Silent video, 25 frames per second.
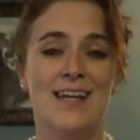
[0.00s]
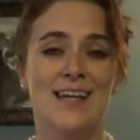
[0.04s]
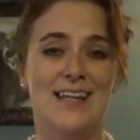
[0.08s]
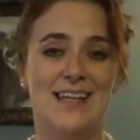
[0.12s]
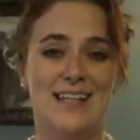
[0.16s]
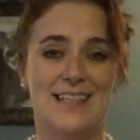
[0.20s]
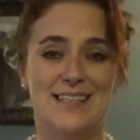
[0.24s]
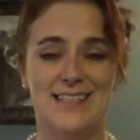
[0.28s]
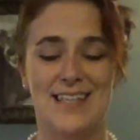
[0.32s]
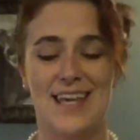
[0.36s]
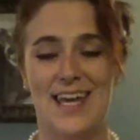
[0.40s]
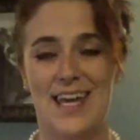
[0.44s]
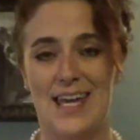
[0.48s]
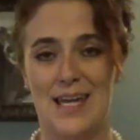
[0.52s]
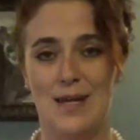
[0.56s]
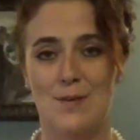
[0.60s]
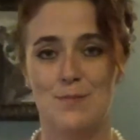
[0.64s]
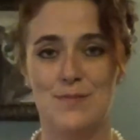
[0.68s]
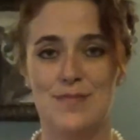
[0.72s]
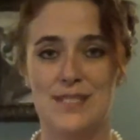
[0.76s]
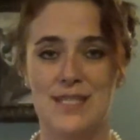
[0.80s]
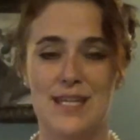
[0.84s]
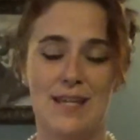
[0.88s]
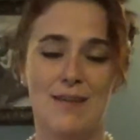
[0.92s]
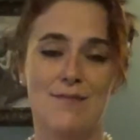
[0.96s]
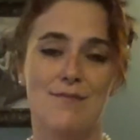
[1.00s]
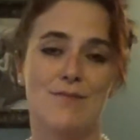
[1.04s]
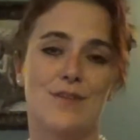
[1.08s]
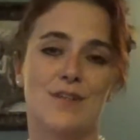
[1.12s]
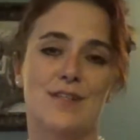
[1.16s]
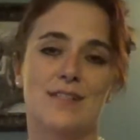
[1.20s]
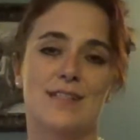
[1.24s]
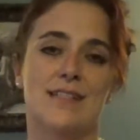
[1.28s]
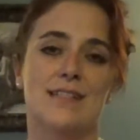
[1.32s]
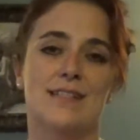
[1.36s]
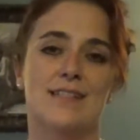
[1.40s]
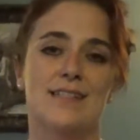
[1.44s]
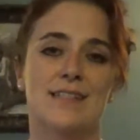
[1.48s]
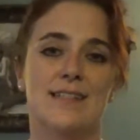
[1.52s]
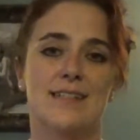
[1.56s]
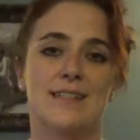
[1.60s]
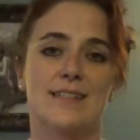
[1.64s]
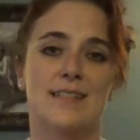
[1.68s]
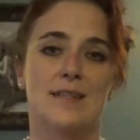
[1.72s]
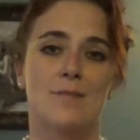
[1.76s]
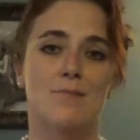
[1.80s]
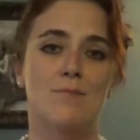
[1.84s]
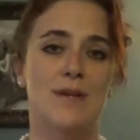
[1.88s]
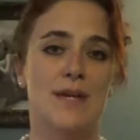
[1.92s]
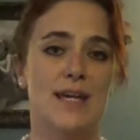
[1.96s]
It's K M T versus C
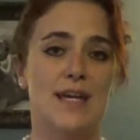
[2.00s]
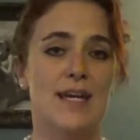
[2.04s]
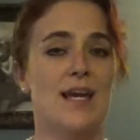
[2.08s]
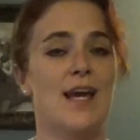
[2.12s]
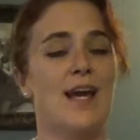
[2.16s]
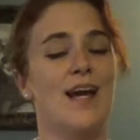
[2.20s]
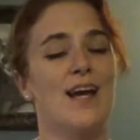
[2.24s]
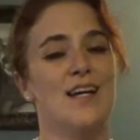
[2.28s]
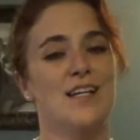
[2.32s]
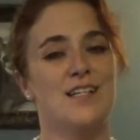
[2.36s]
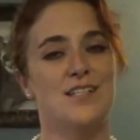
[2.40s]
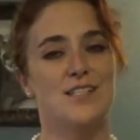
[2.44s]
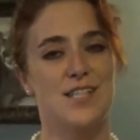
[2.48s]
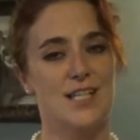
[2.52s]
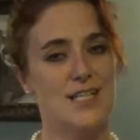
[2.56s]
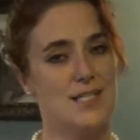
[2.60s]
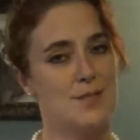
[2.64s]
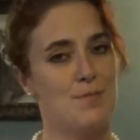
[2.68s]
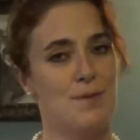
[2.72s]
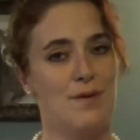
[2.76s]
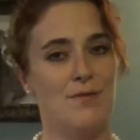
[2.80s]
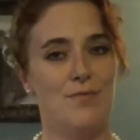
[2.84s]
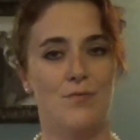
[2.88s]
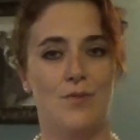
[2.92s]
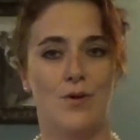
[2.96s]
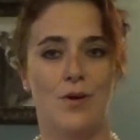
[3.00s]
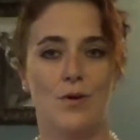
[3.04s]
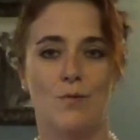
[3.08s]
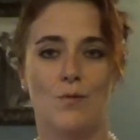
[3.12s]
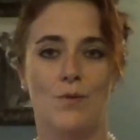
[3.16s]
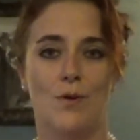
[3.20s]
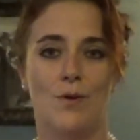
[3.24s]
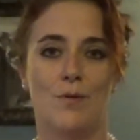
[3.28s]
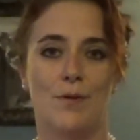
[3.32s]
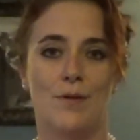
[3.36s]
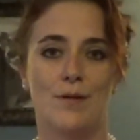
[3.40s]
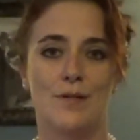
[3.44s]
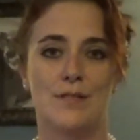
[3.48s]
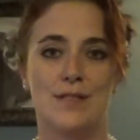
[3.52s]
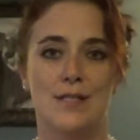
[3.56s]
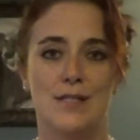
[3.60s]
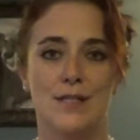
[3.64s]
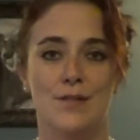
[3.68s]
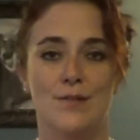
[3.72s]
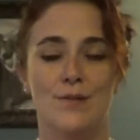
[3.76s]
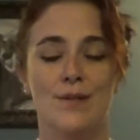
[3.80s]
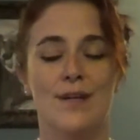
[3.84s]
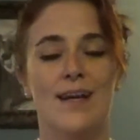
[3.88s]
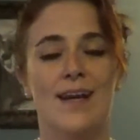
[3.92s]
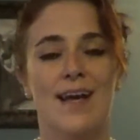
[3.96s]
C P just before World War
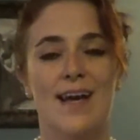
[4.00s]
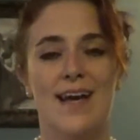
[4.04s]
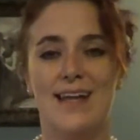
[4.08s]
Two,